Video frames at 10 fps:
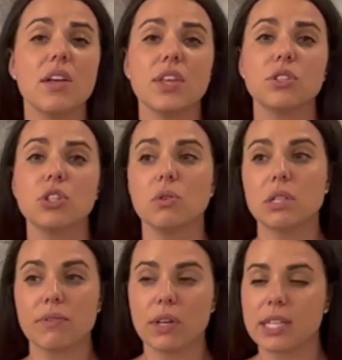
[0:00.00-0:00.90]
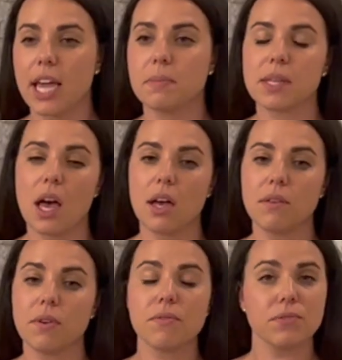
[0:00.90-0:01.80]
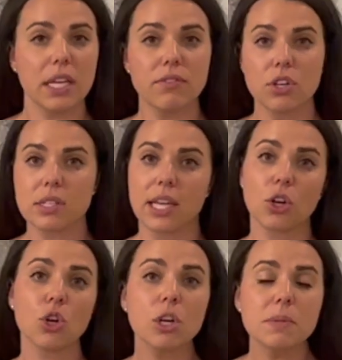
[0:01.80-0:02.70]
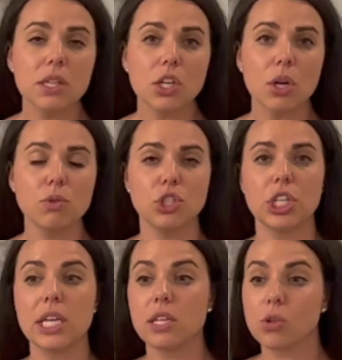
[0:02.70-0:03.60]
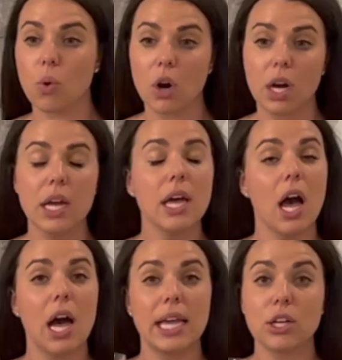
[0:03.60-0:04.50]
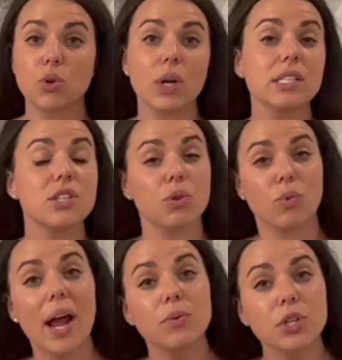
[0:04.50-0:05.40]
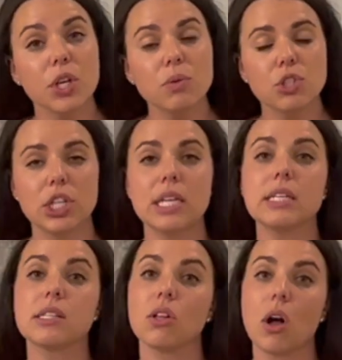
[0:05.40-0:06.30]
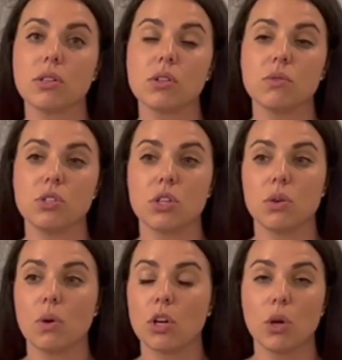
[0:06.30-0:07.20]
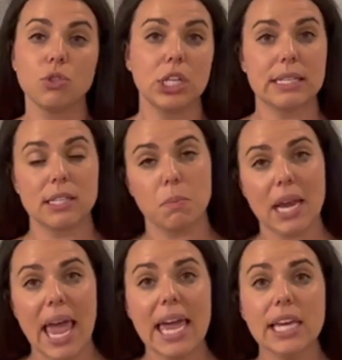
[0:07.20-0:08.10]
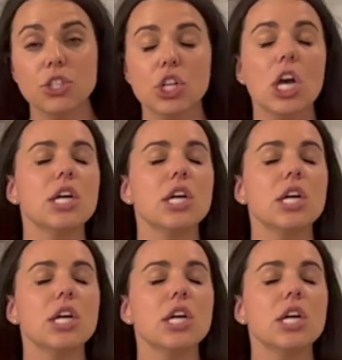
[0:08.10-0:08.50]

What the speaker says: They'll do different types of flavors like herbs in the goat cheese or encrusted around the goat cheese. They'll also do goat cheese that's been aged.